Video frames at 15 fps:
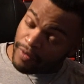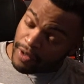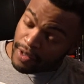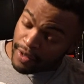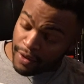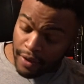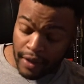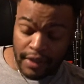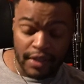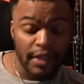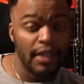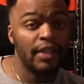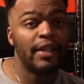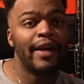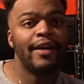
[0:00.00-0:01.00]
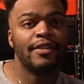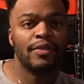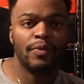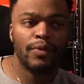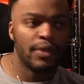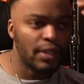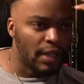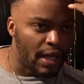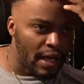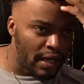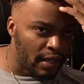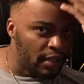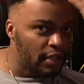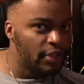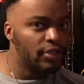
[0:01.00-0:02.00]
You thought 10,000 was a
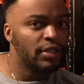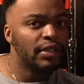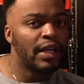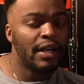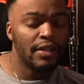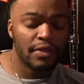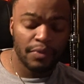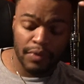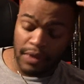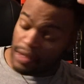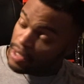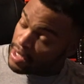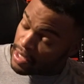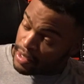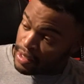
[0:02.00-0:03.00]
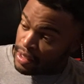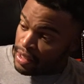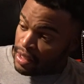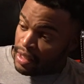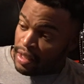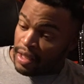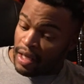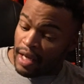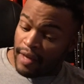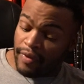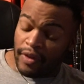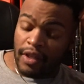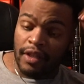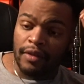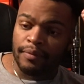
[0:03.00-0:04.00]
lot, 100,000 was a lot, and
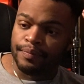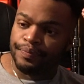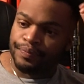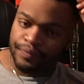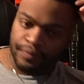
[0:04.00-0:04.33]
then